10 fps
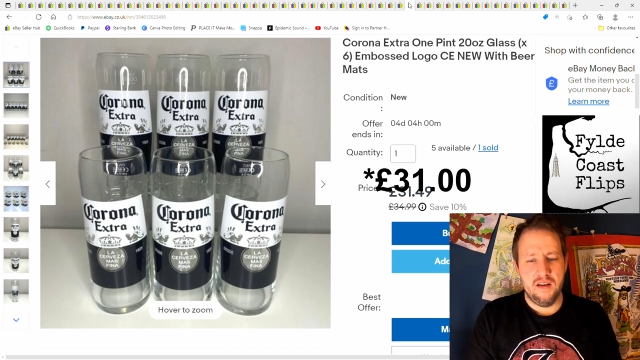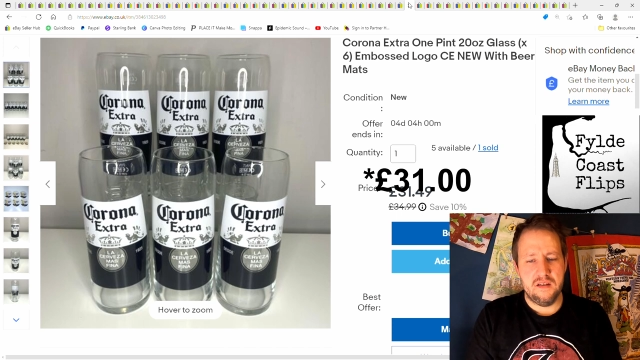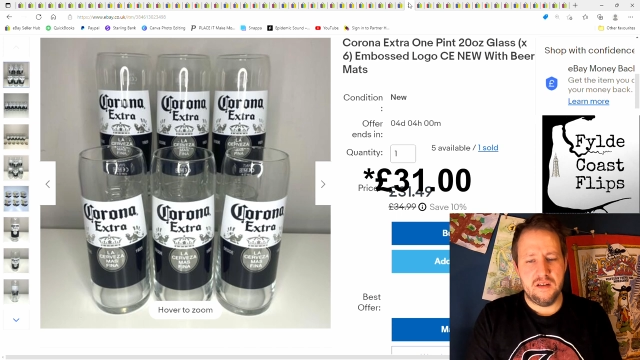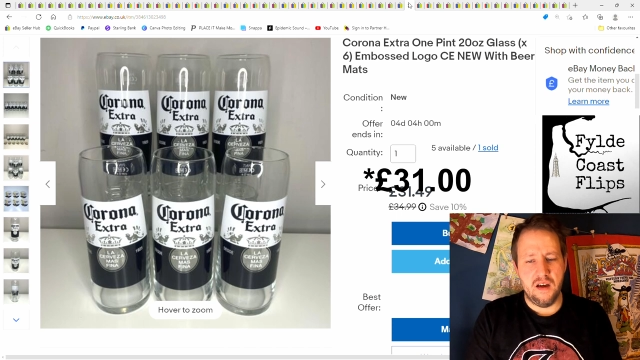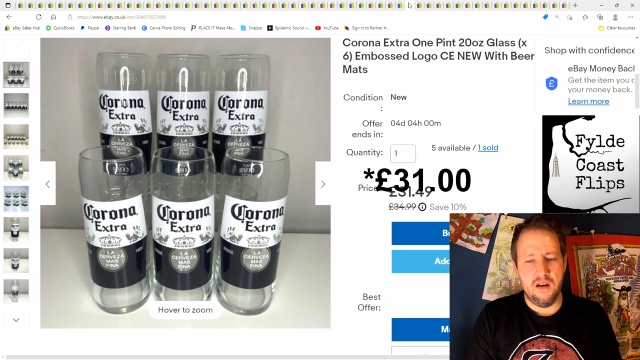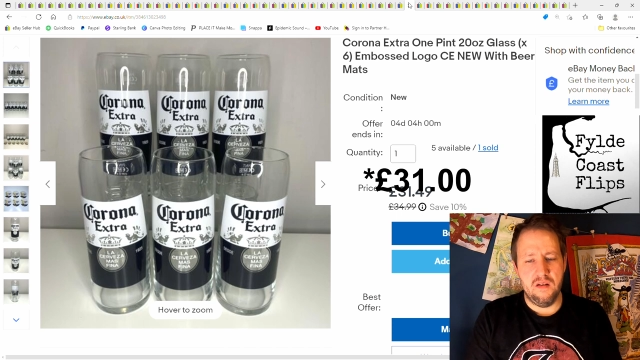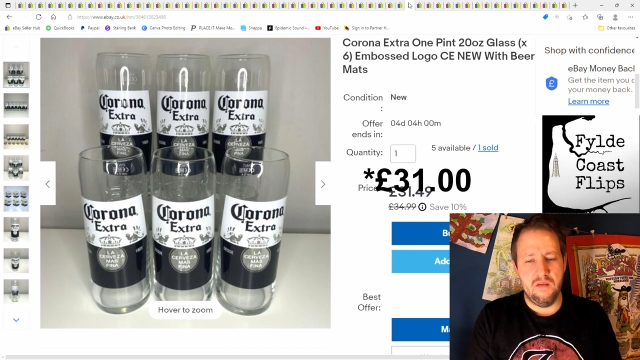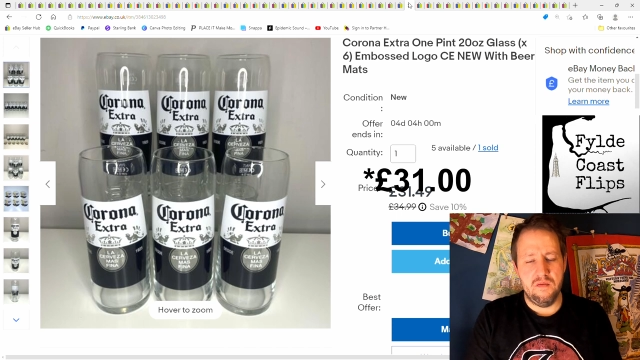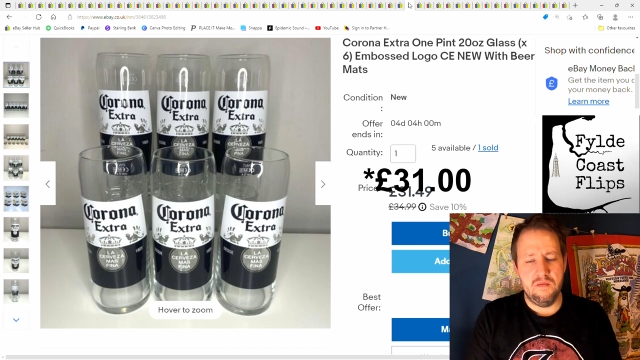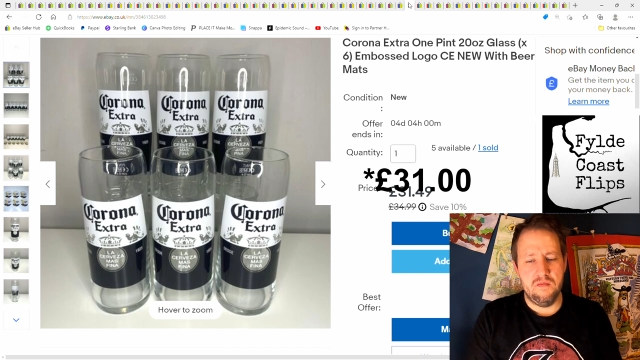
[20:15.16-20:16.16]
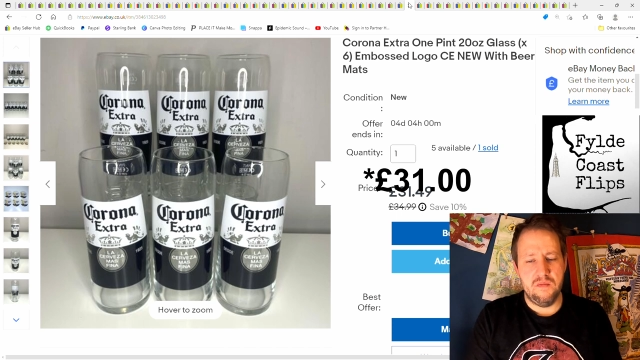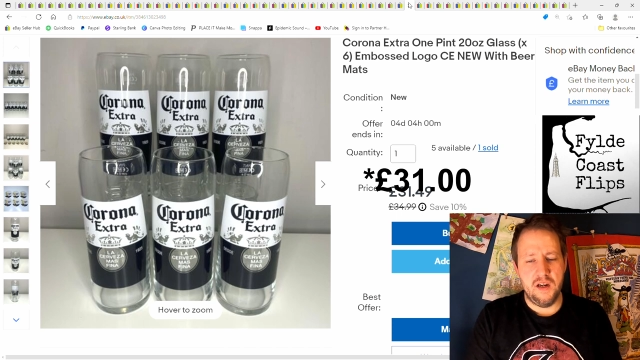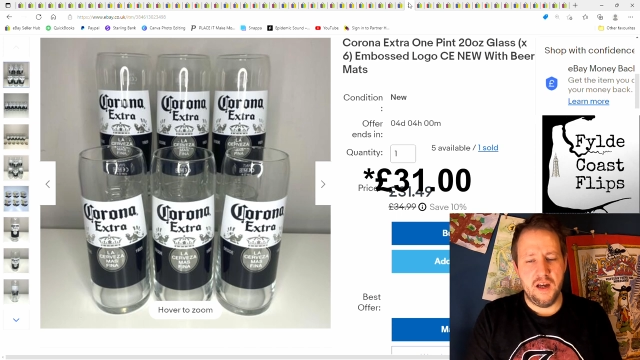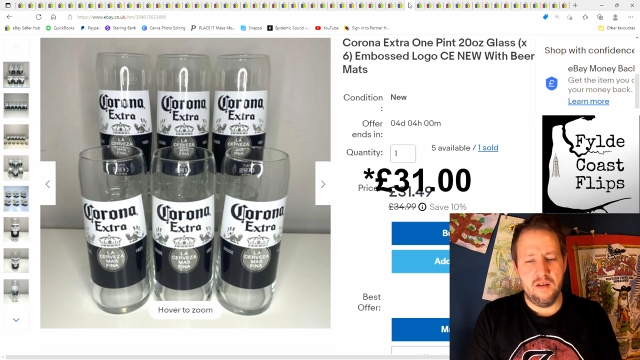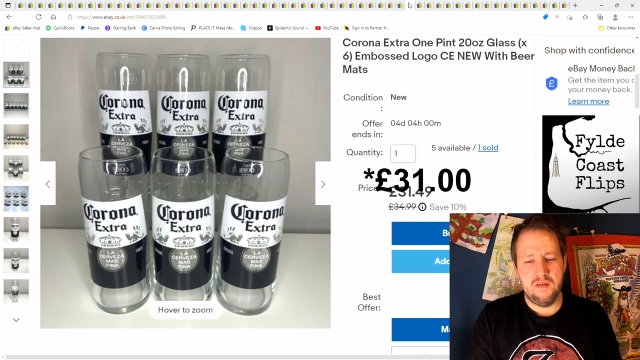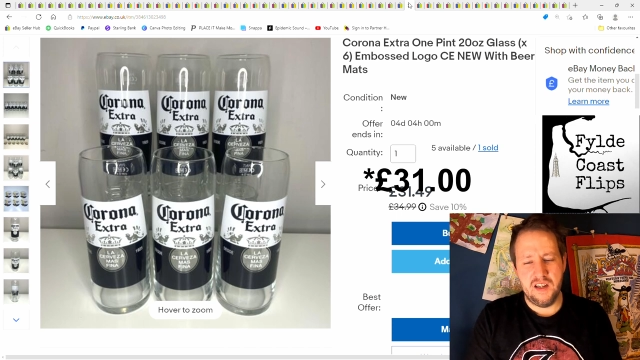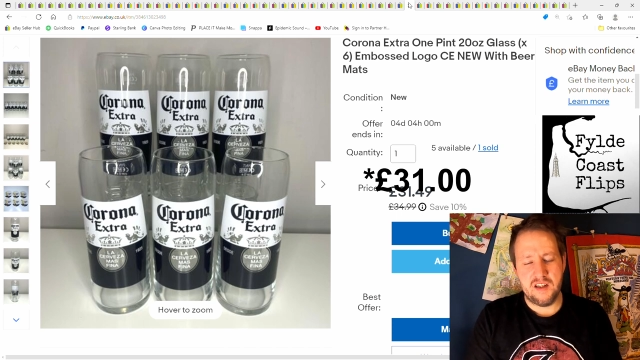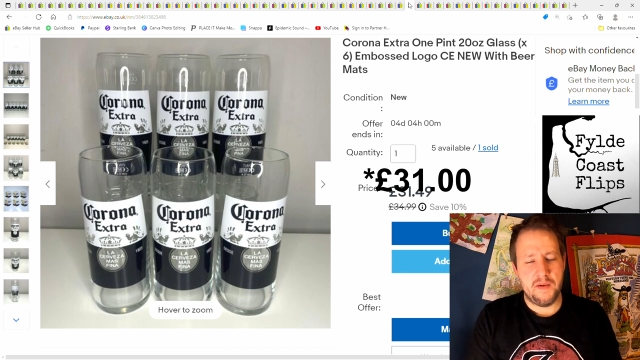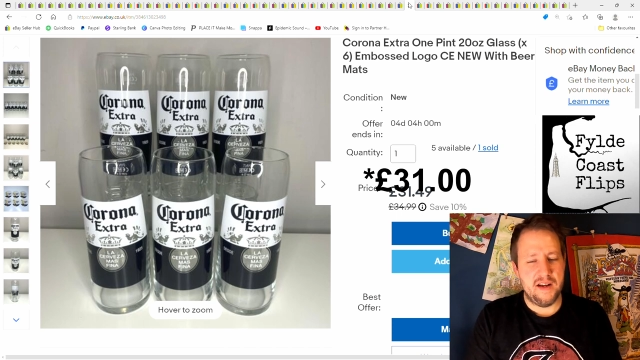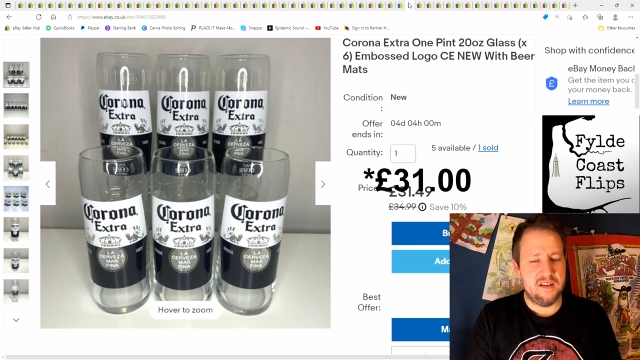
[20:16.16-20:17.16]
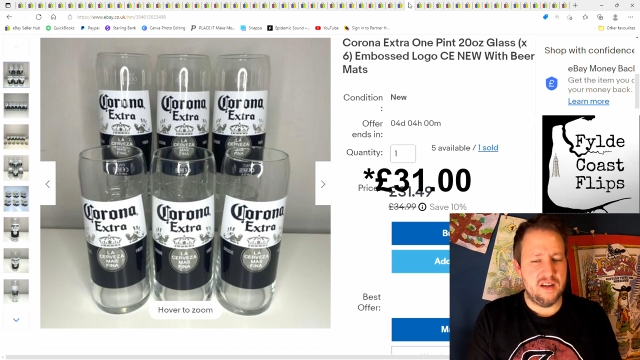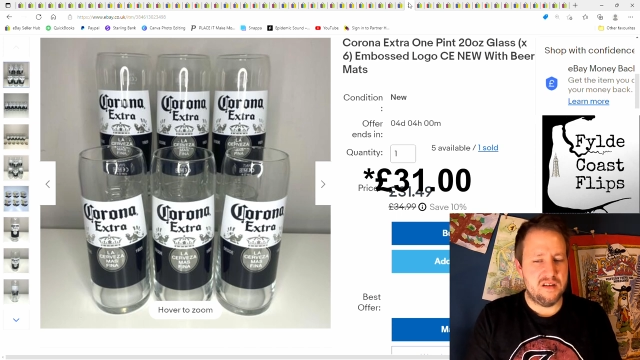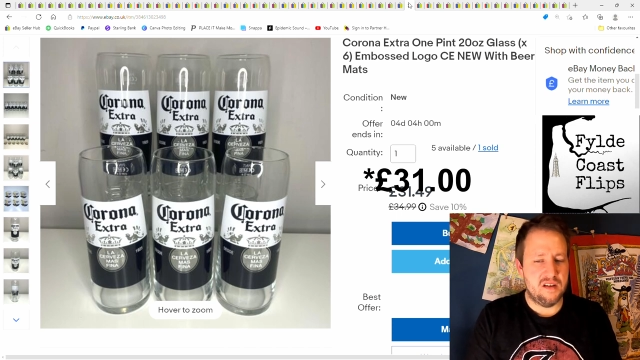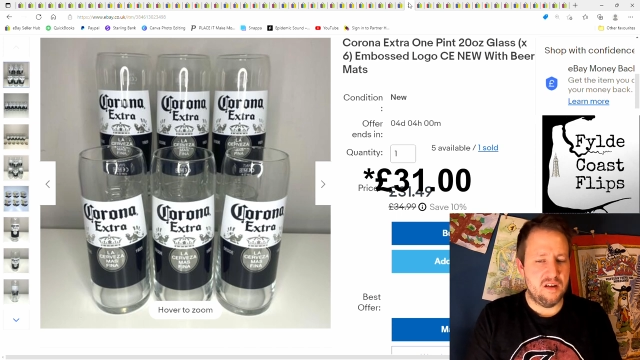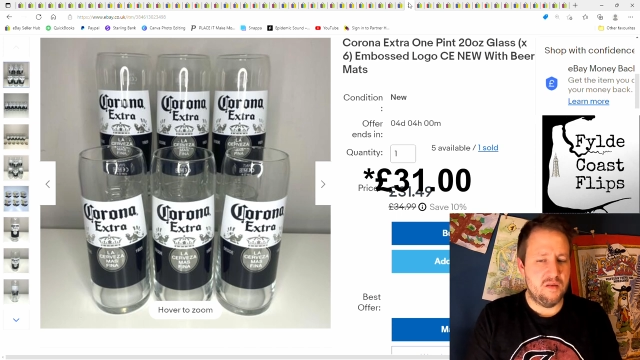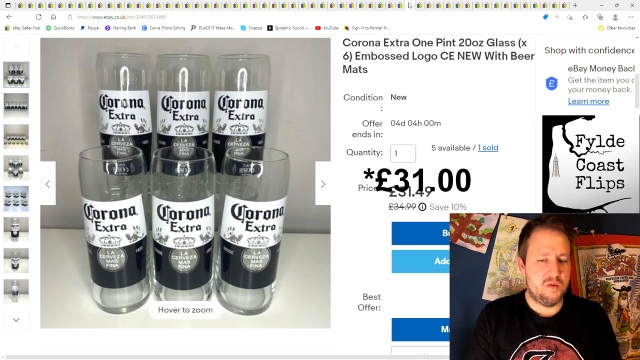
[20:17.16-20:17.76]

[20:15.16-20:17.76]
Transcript: So, you know, £6 into them,